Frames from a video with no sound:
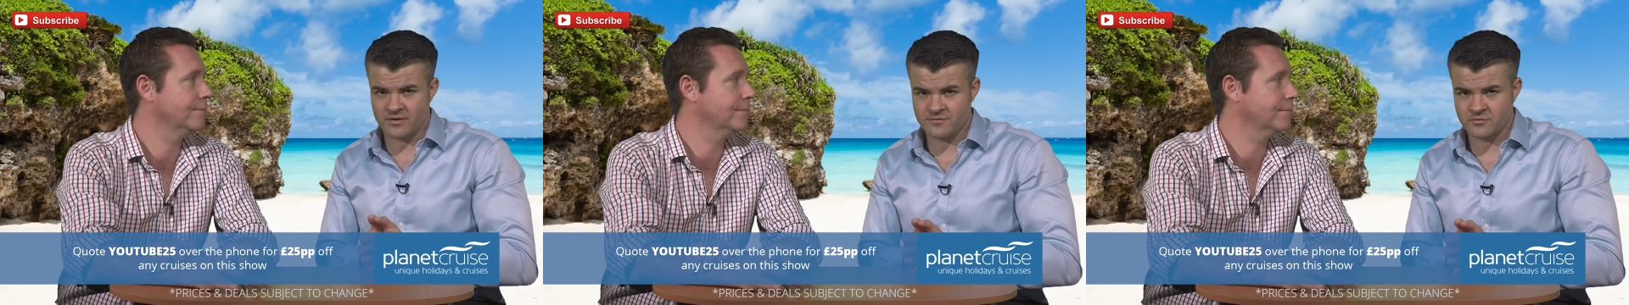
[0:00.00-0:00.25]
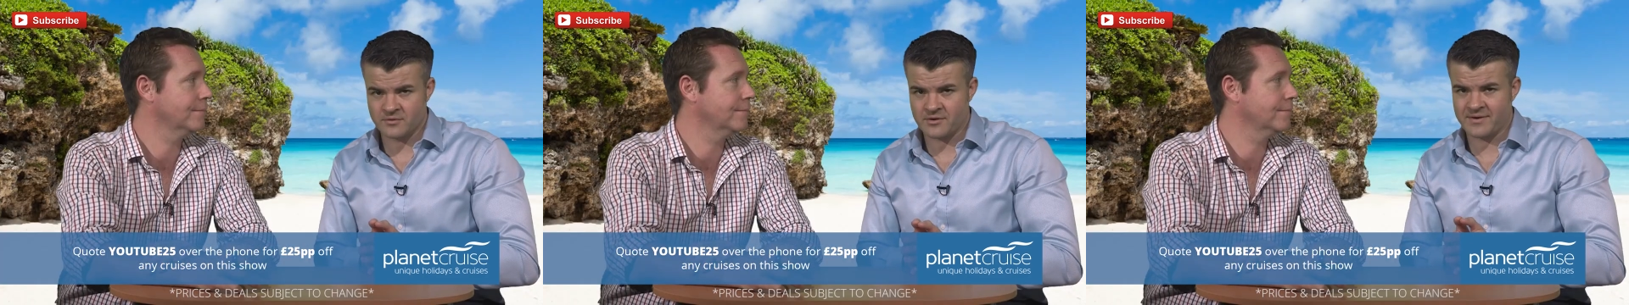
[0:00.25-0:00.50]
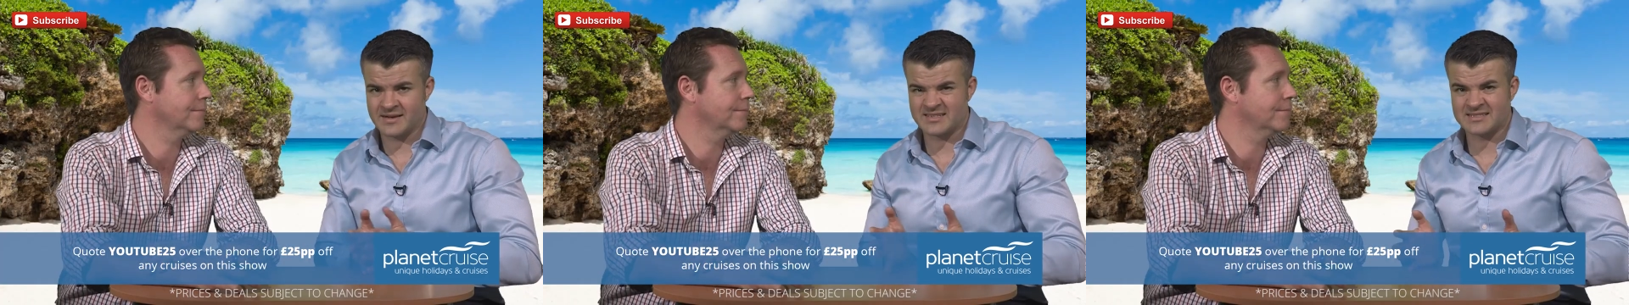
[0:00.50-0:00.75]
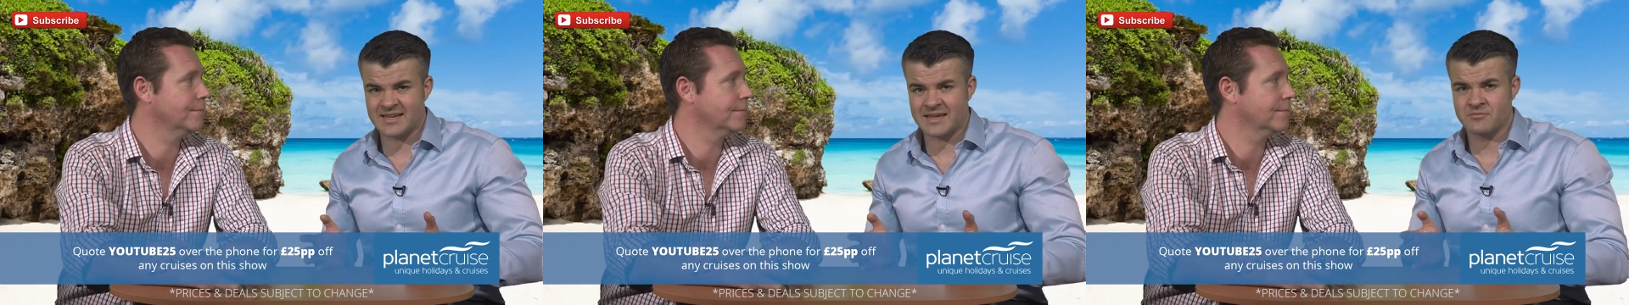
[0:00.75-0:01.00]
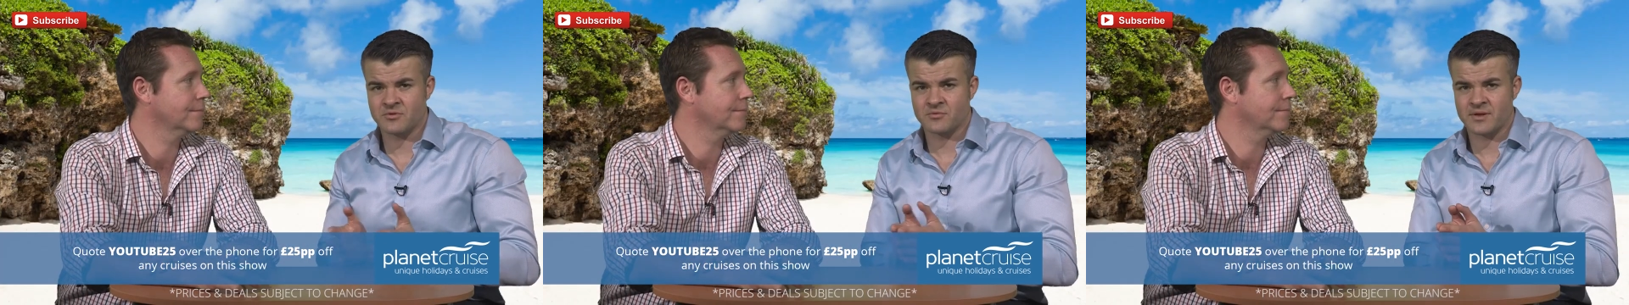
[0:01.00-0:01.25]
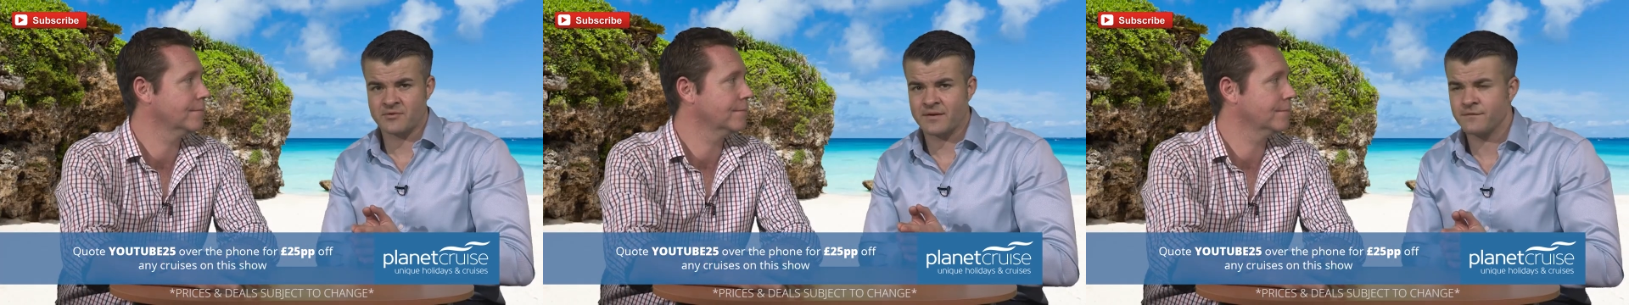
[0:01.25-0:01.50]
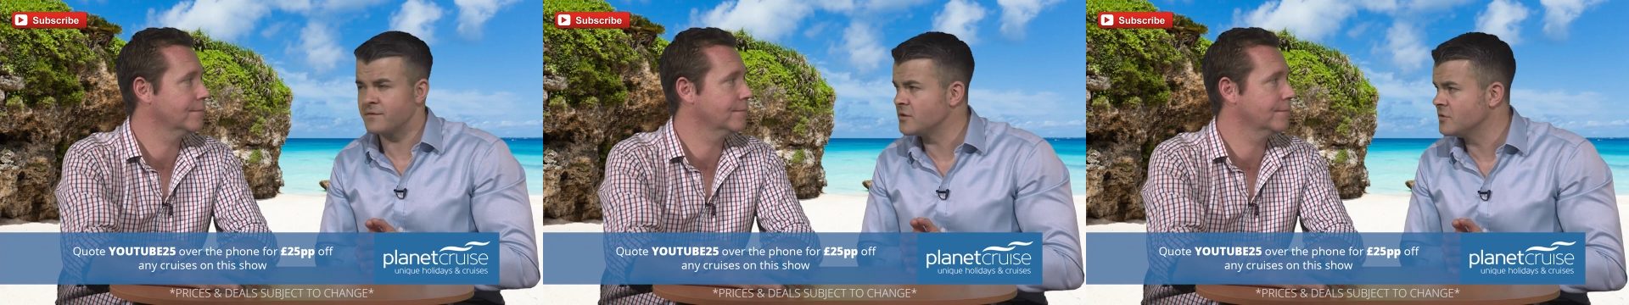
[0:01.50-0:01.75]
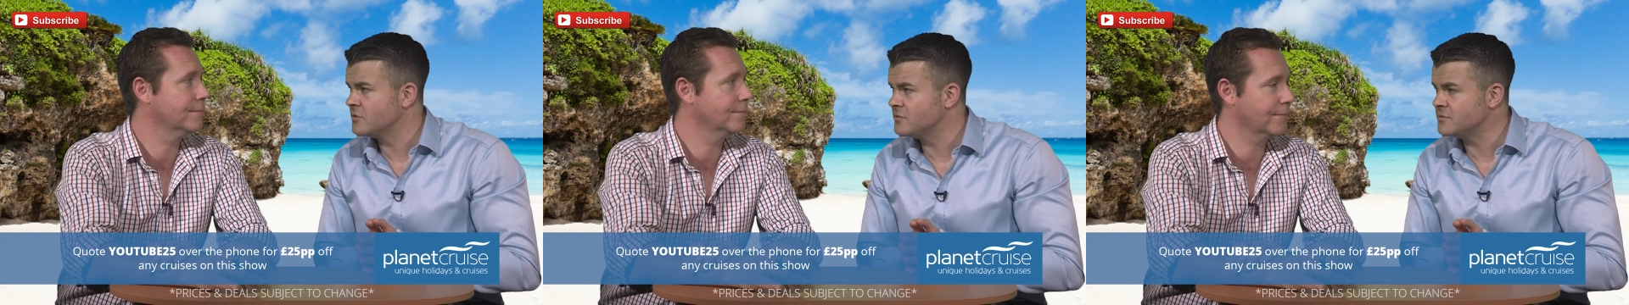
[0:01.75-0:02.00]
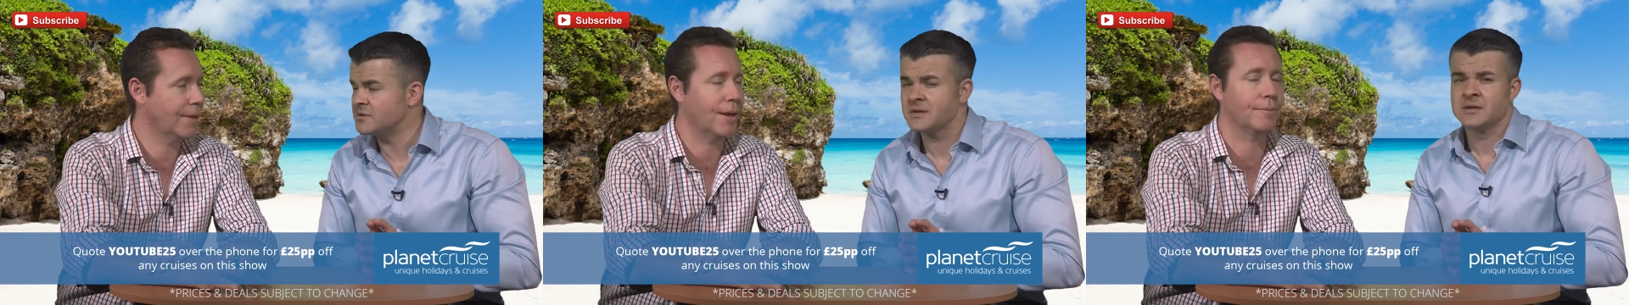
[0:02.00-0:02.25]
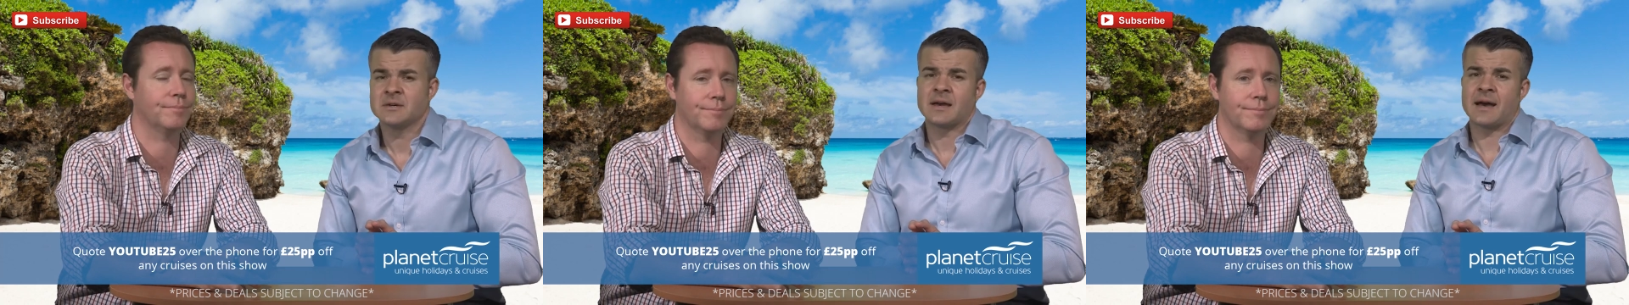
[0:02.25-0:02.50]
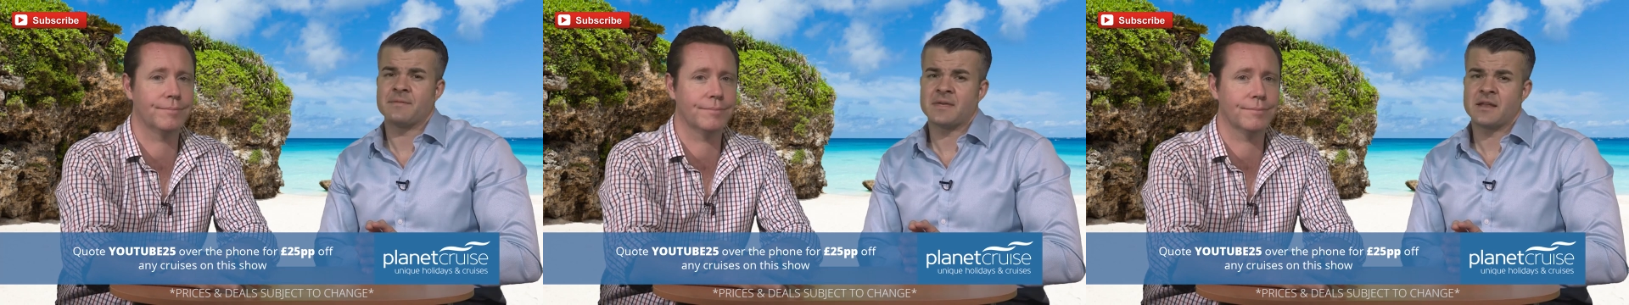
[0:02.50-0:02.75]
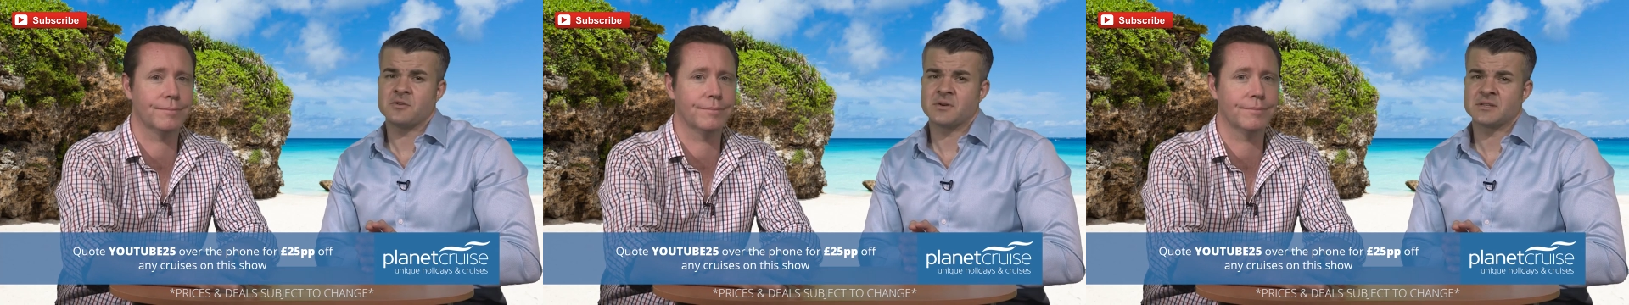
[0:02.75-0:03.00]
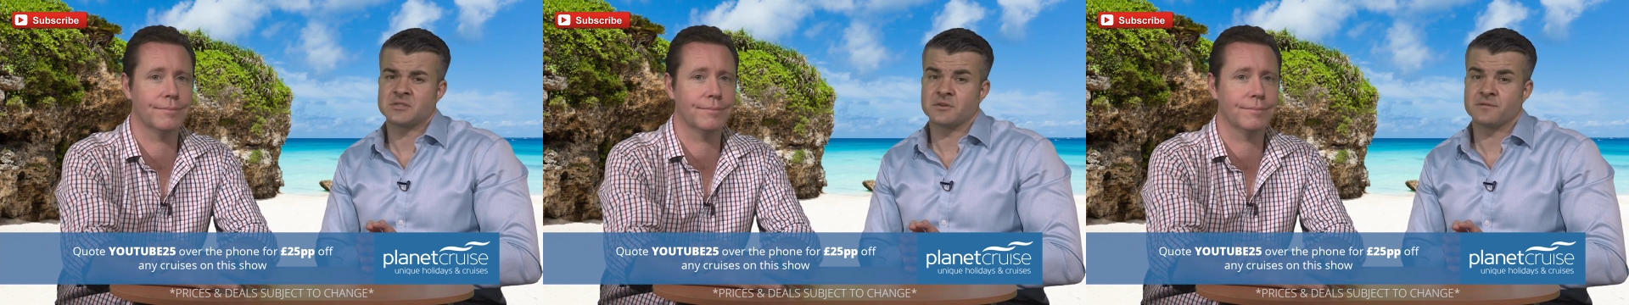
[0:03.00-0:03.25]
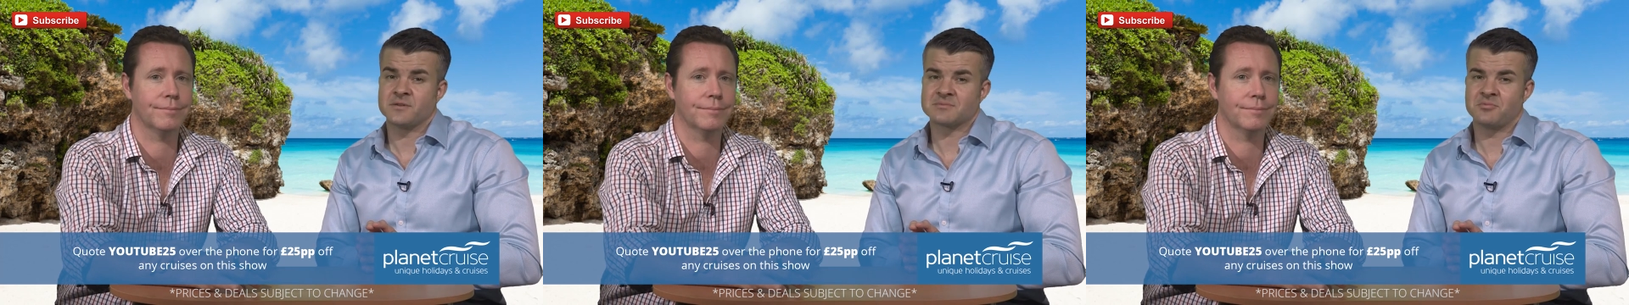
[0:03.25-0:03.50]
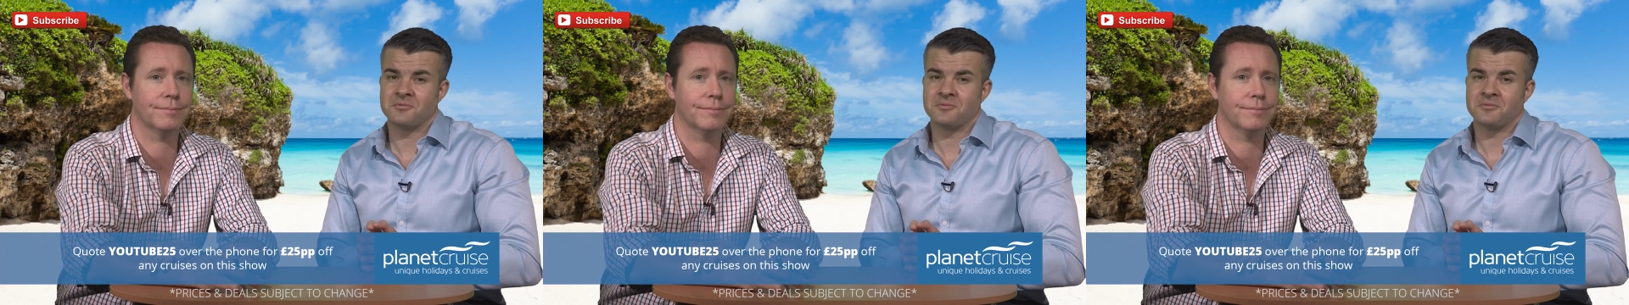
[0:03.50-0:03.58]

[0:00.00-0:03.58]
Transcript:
Speaker 1: offer, all that great entertainment, all that great food. And then you're hitting your first